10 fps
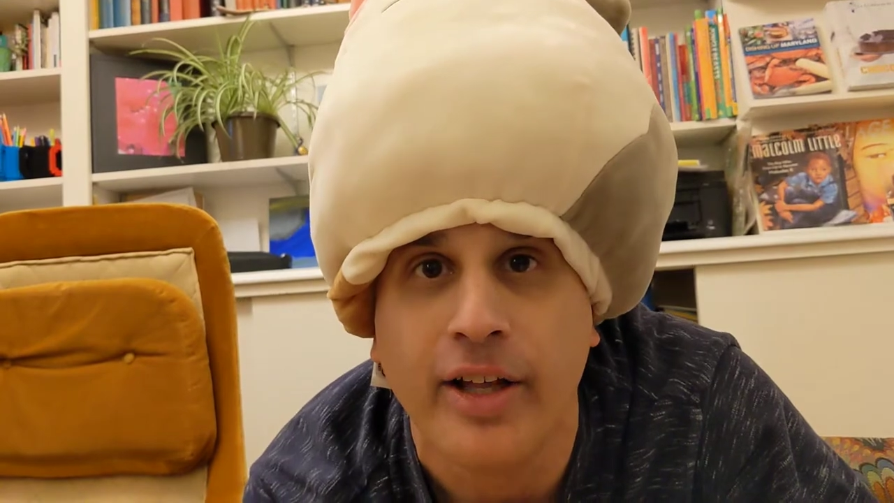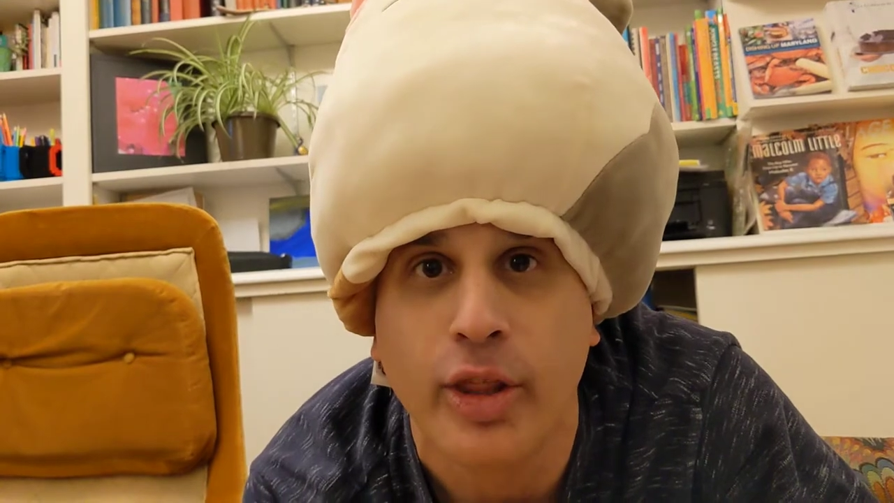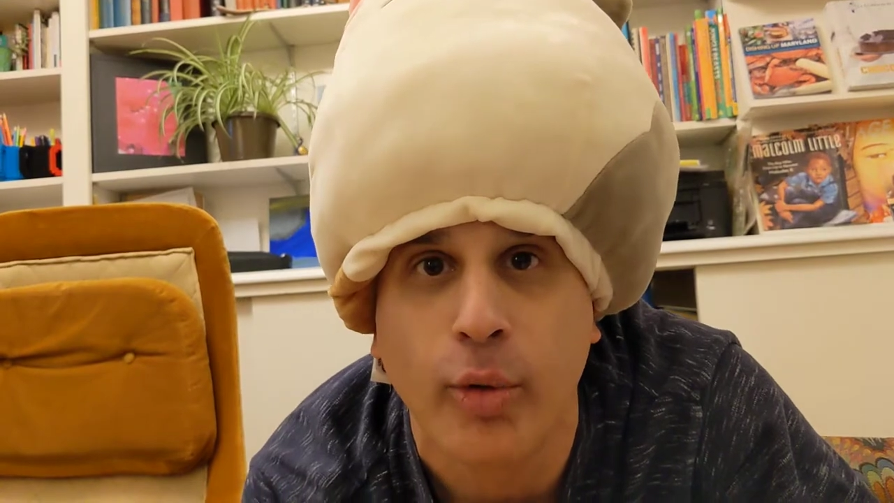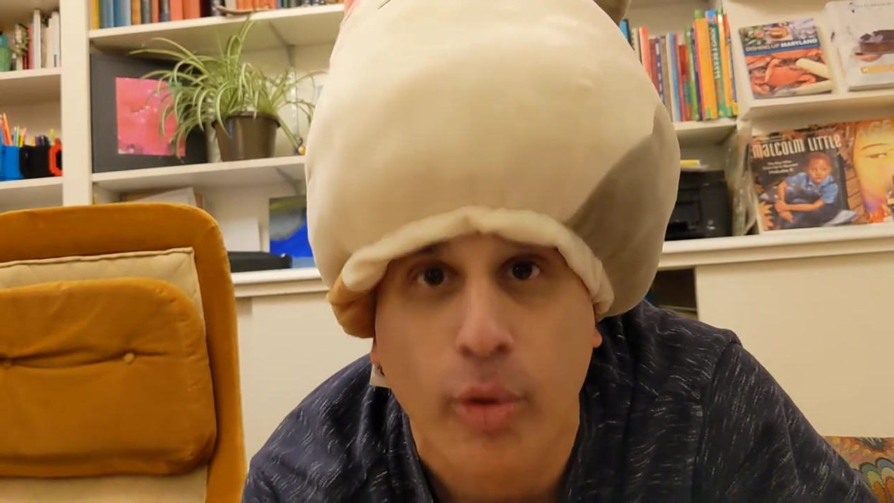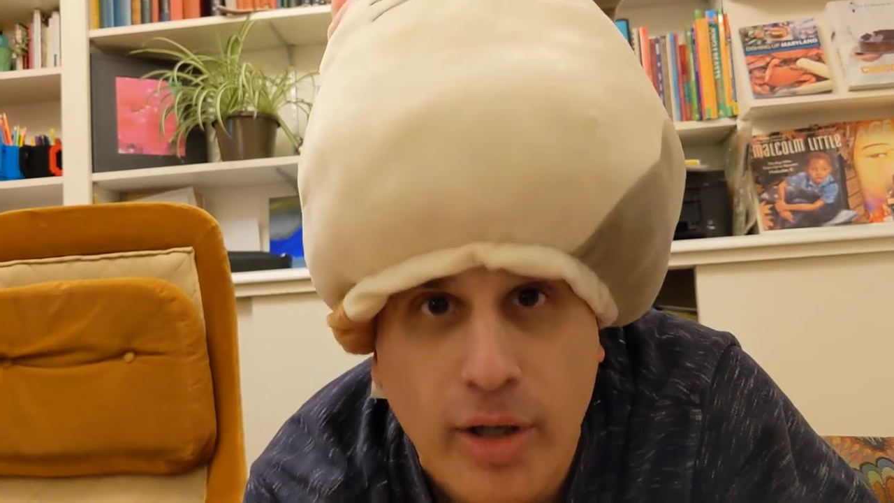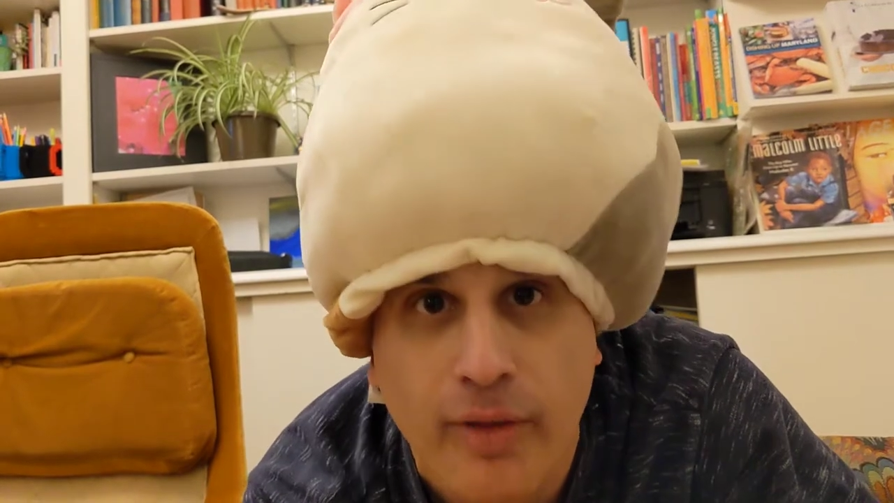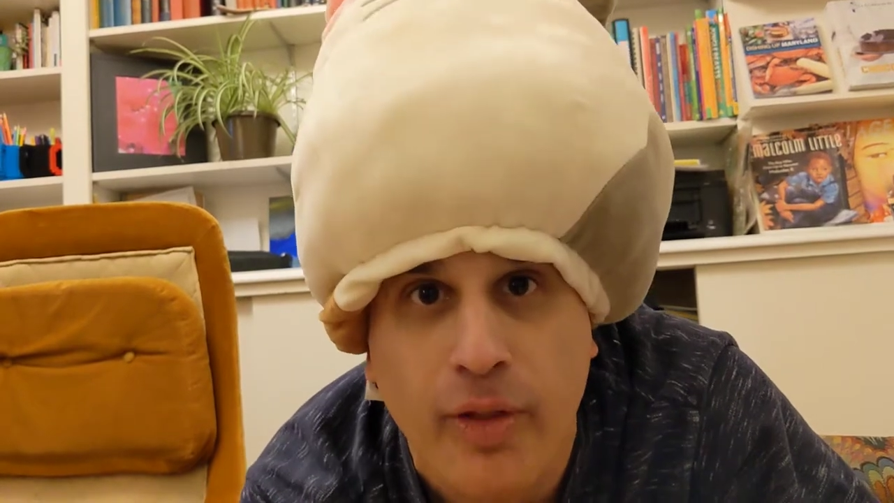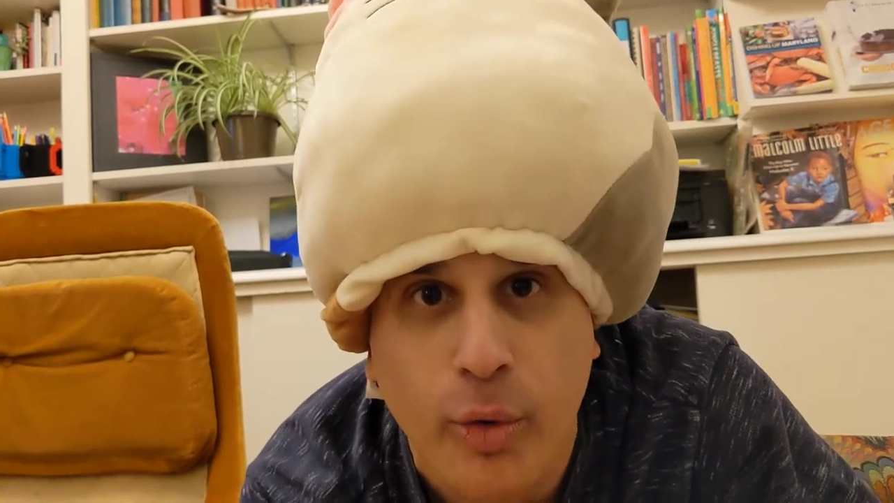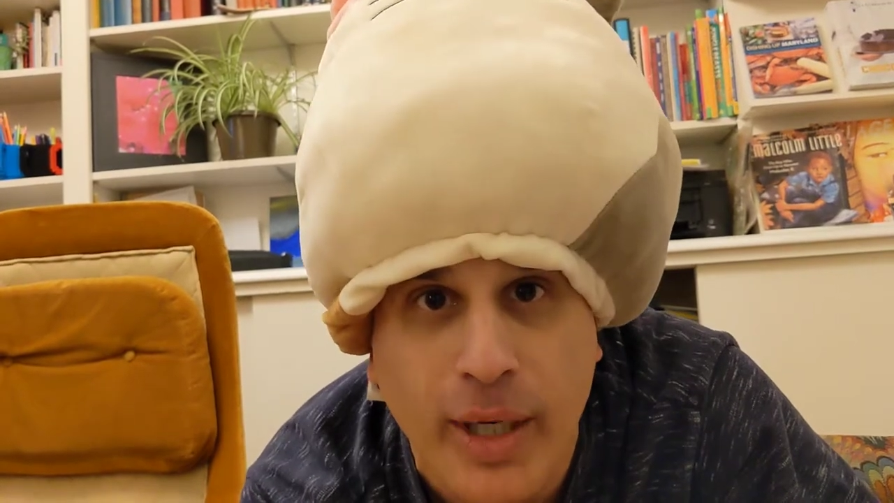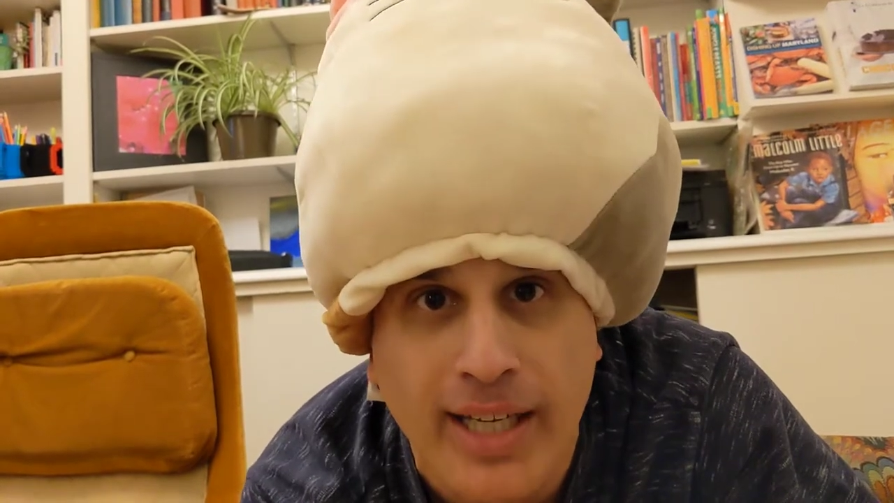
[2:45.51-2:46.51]
The word of
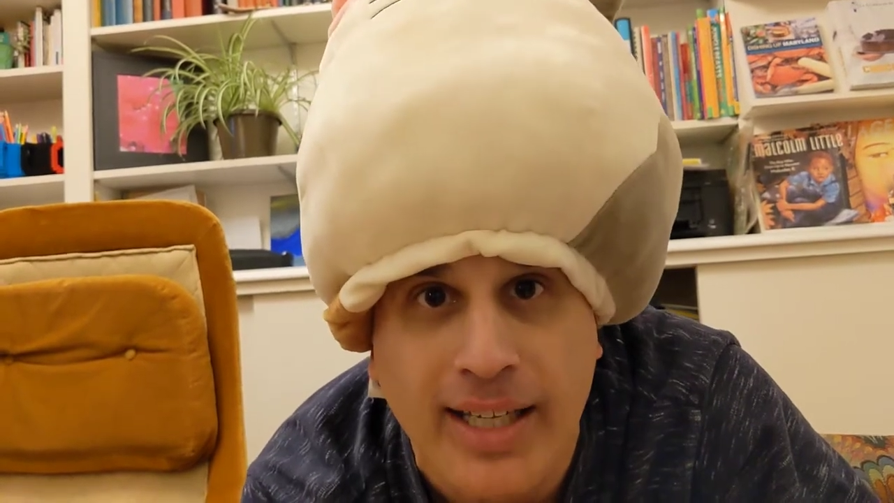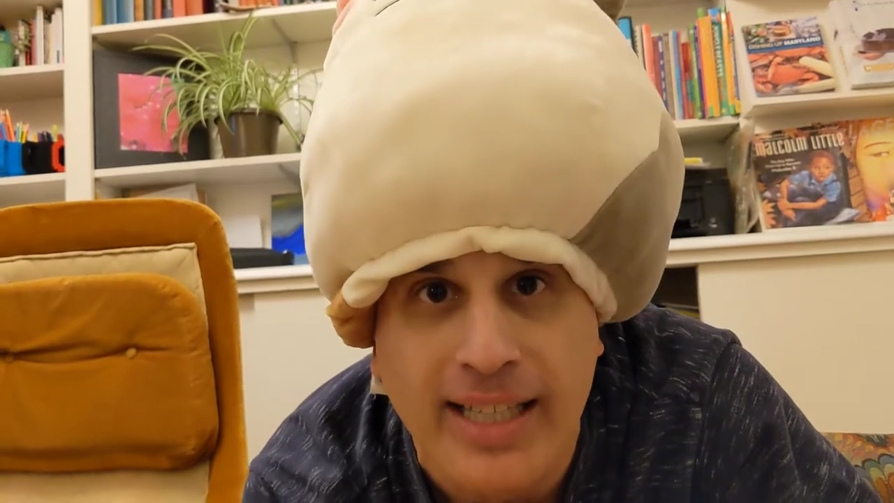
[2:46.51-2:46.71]
the week